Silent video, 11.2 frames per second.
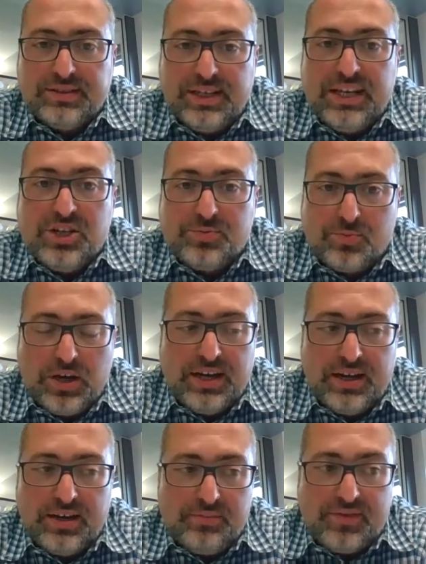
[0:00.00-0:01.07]
in each
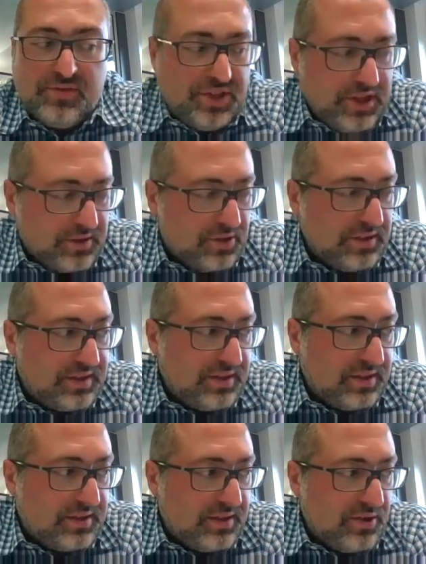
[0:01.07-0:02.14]
every year. So
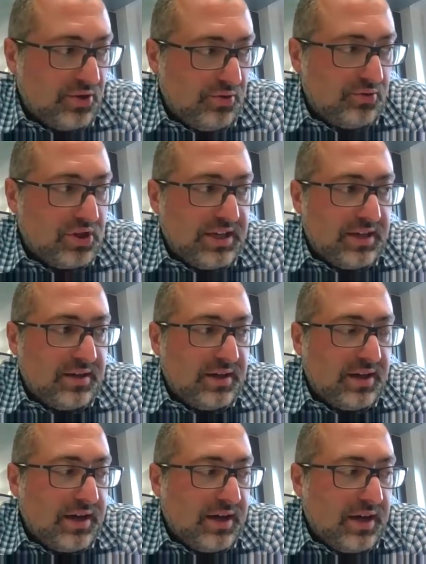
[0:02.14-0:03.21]
it's a hugely
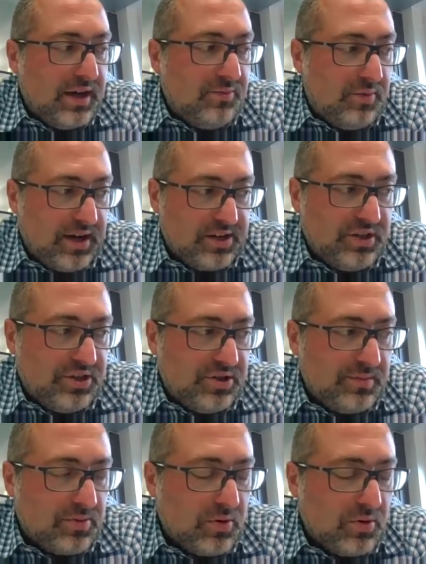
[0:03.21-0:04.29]

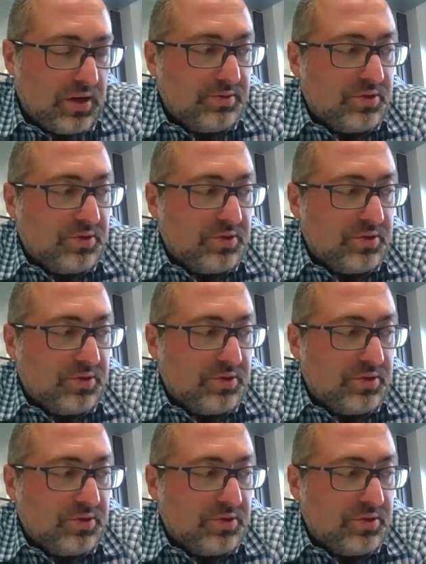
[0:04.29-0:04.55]
wide-reaching program.